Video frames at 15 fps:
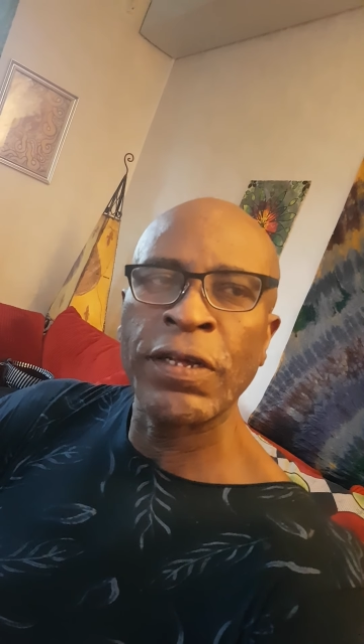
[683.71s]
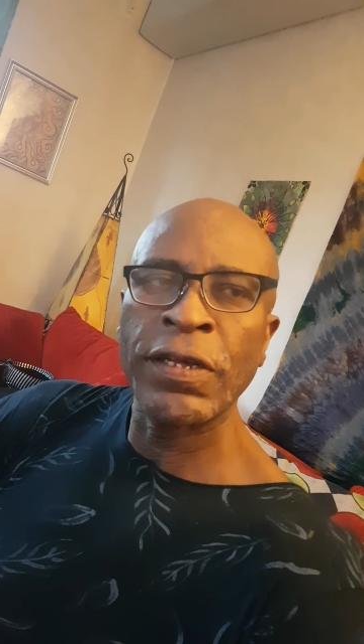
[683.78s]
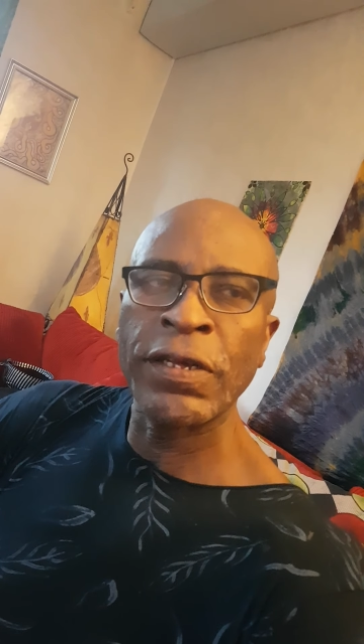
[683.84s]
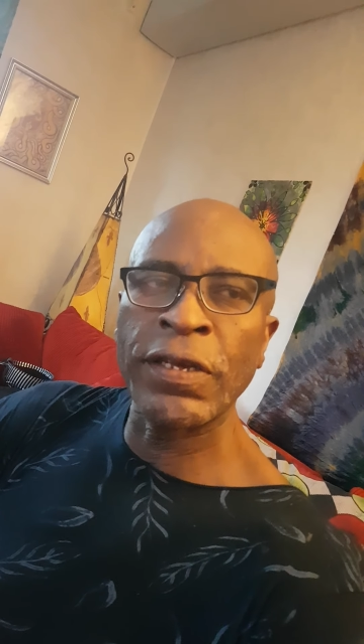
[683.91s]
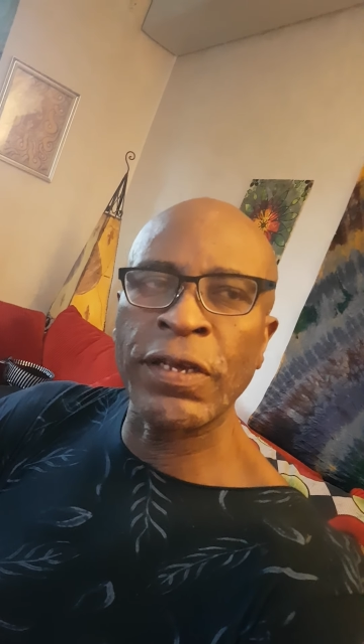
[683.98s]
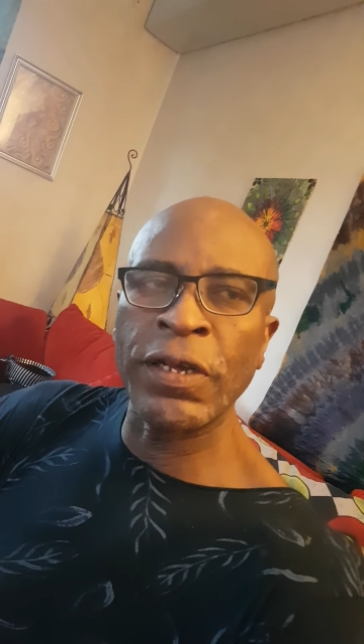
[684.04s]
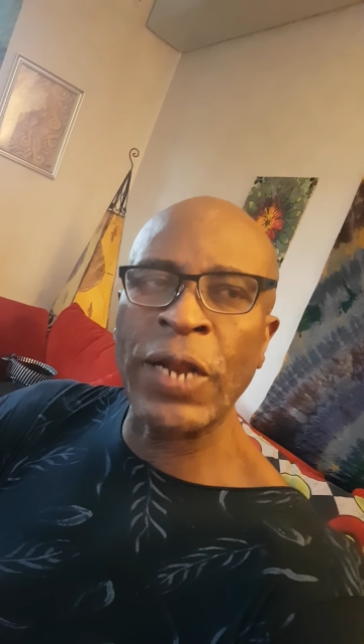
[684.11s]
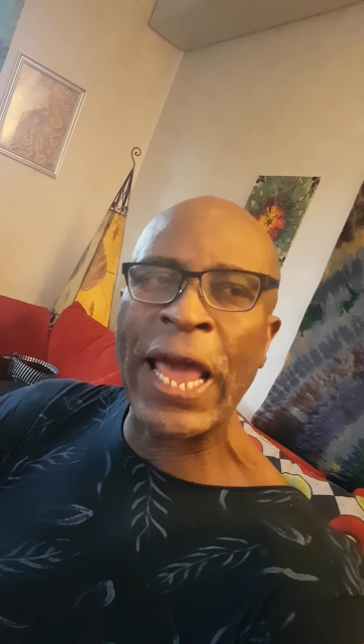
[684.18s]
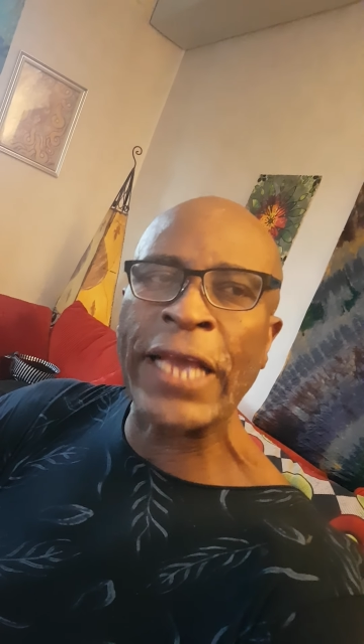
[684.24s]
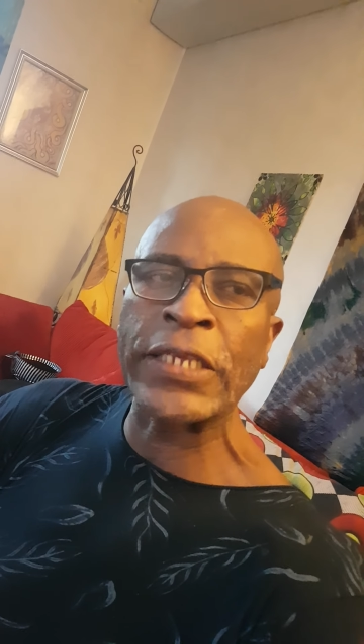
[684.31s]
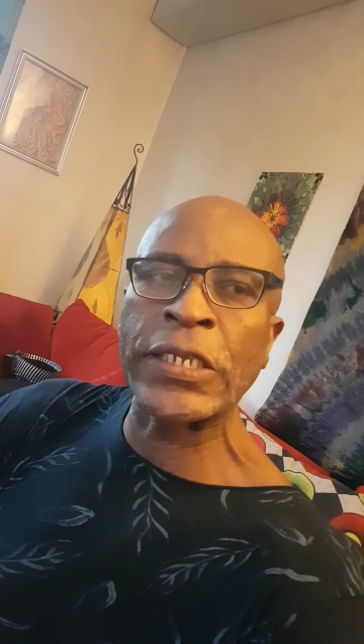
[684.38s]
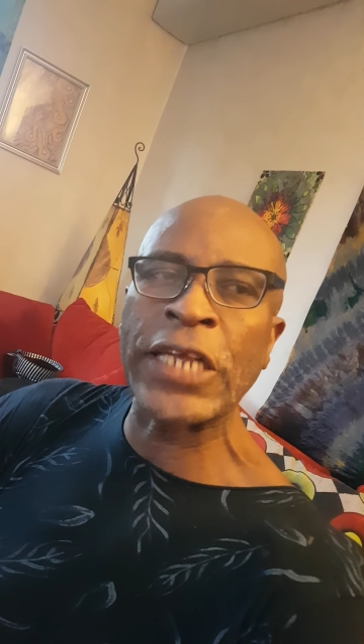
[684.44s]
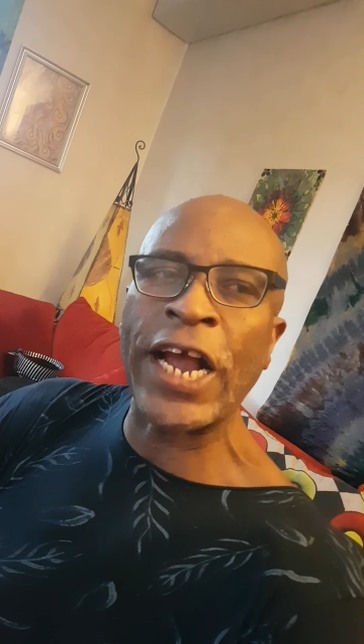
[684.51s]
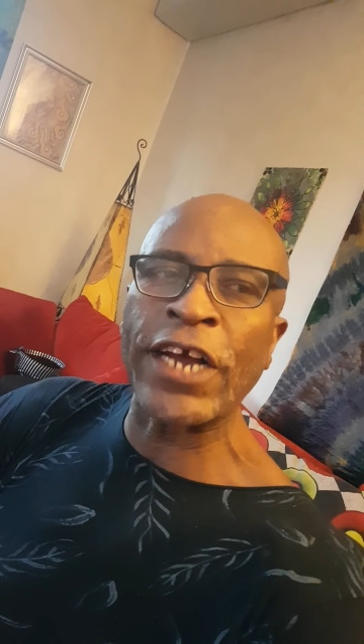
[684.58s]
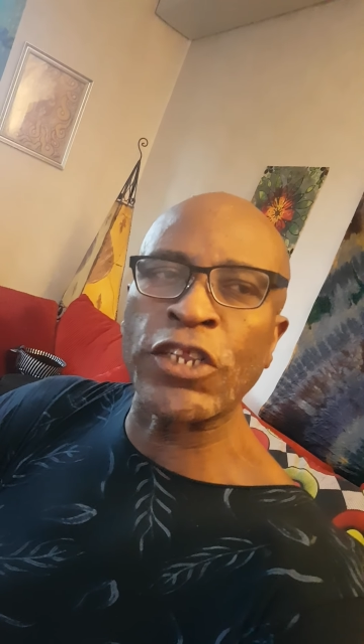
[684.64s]
Like
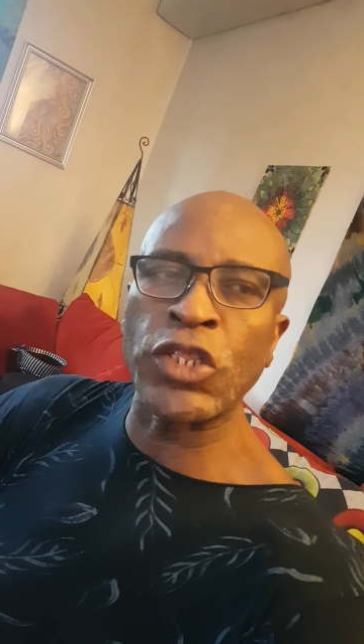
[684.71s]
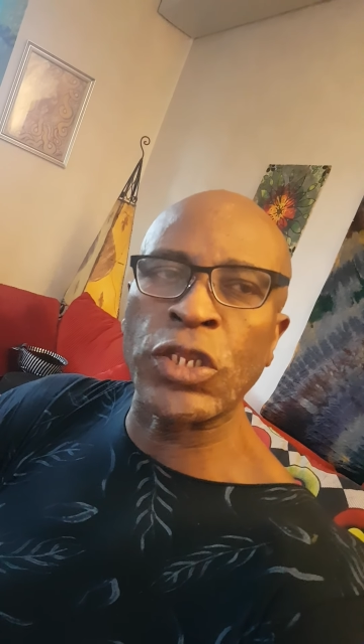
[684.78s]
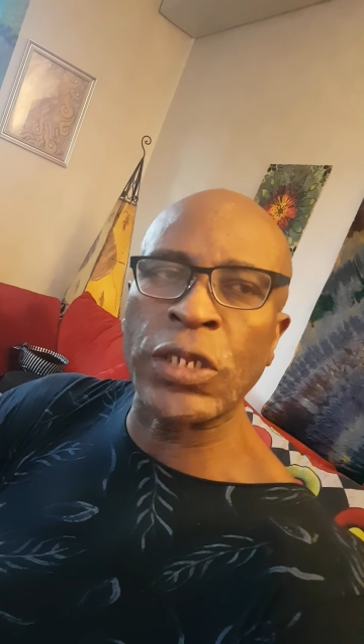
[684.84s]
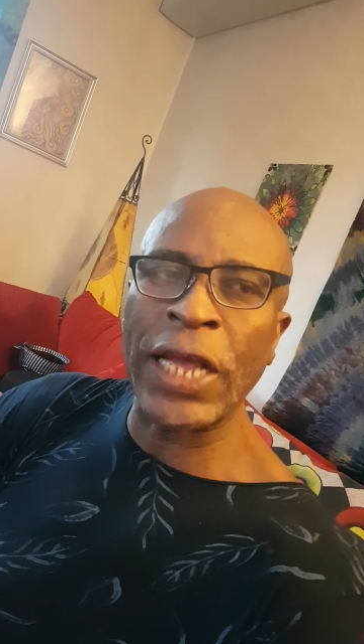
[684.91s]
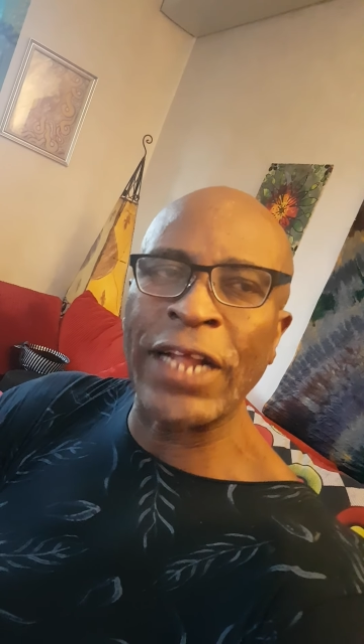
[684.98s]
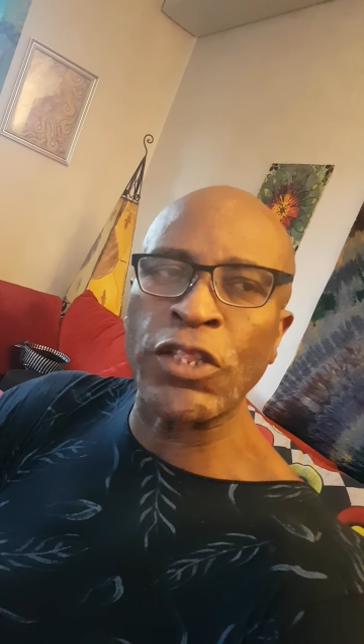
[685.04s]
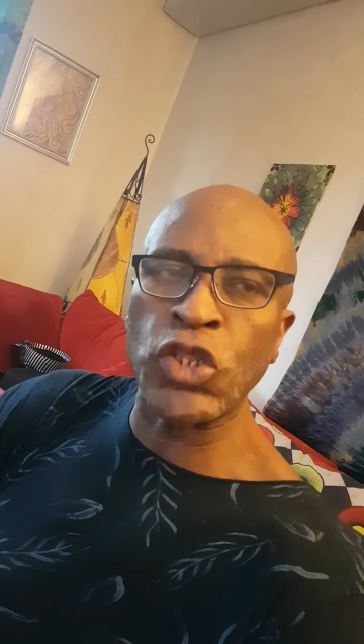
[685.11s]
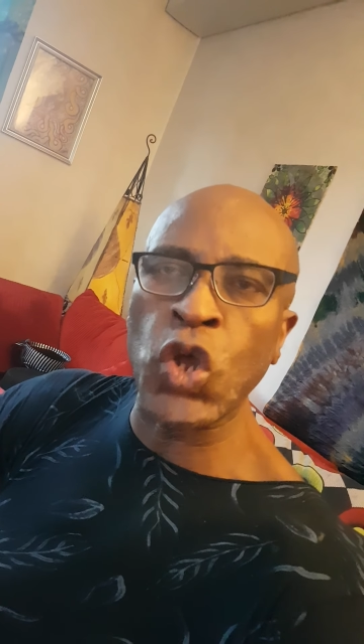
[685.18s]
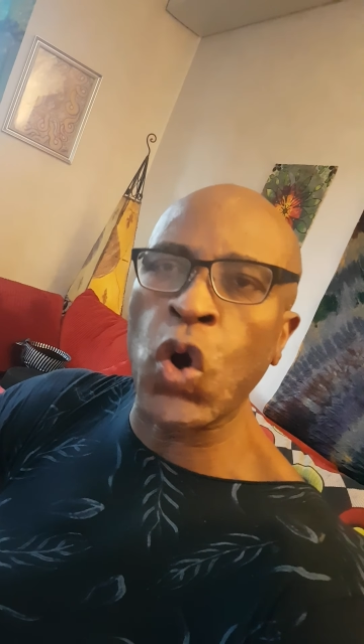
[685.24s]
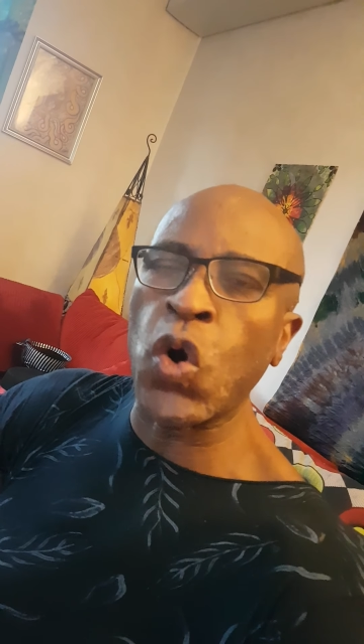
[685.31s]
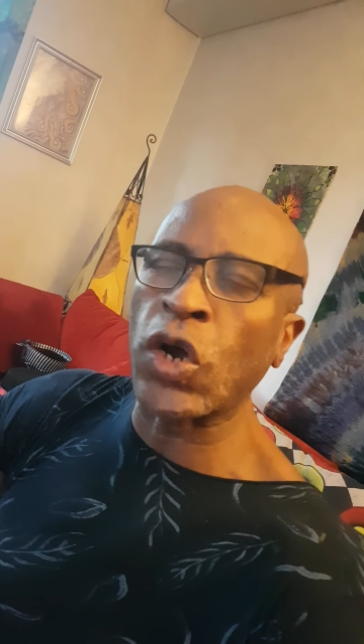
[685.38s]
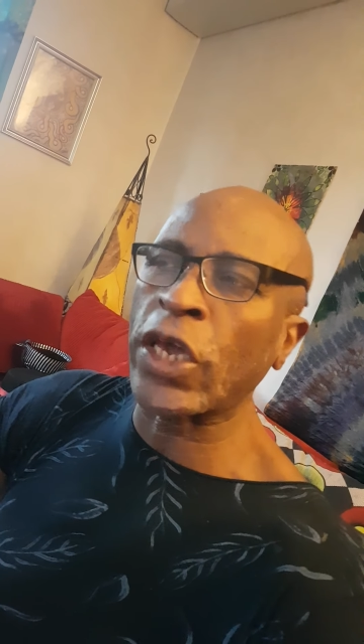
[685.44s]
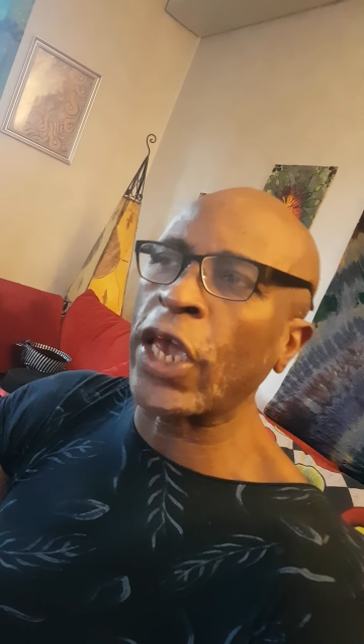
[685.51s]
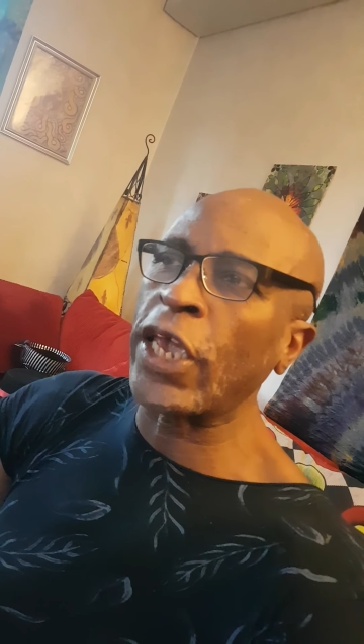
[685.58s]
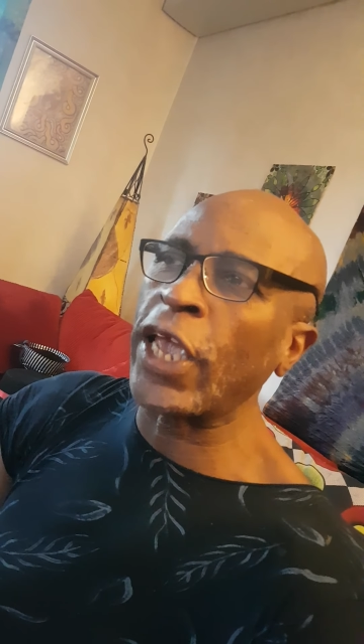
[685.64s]

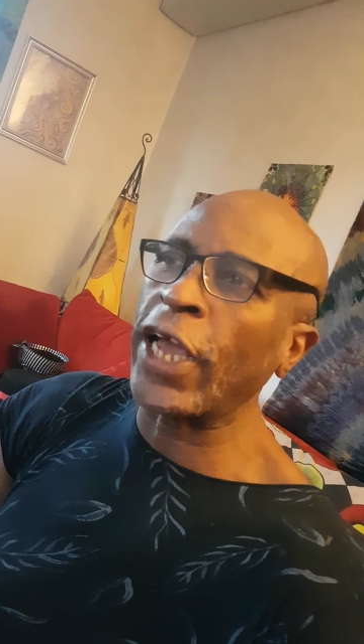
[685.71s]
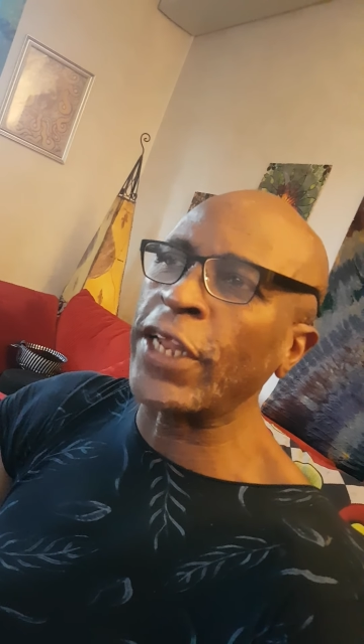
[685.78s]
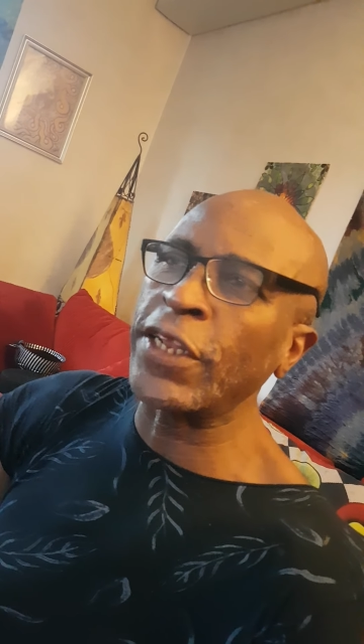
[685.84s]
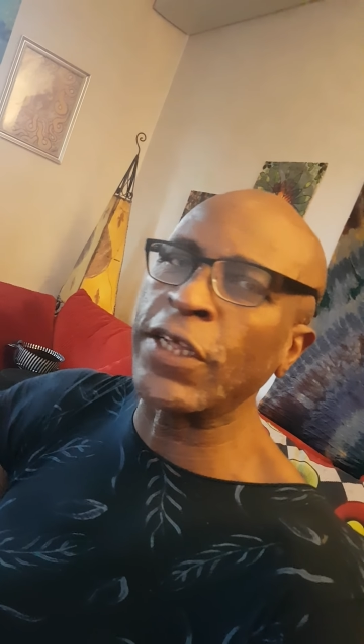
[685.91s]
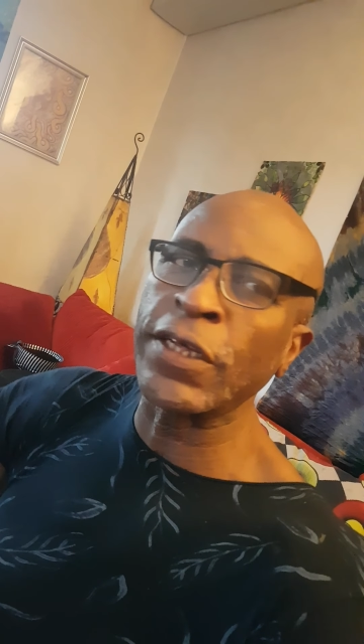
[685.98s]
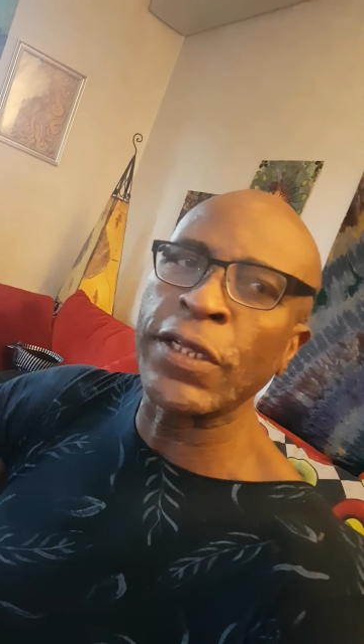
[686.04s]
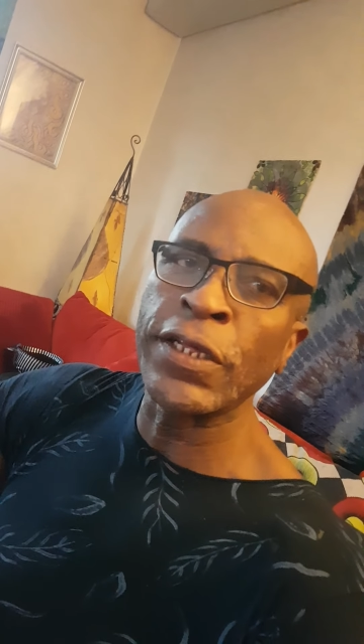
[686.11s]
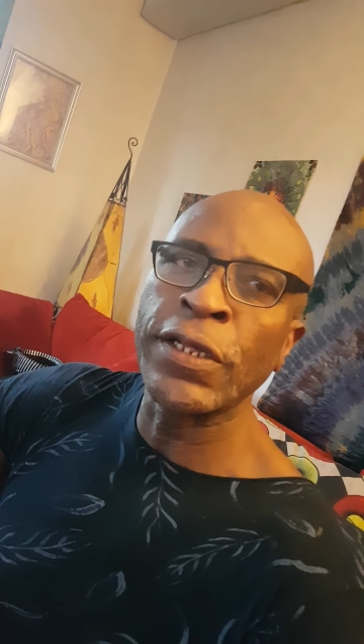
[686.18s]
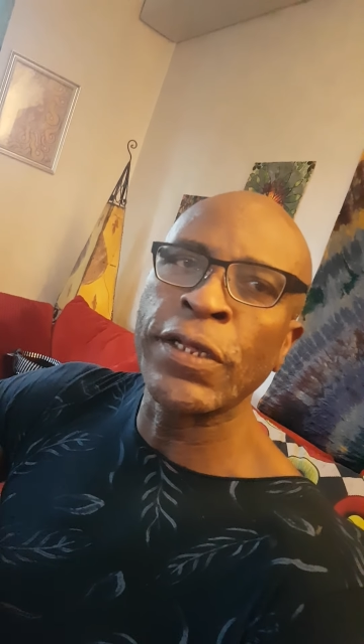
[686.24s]
Sandoke and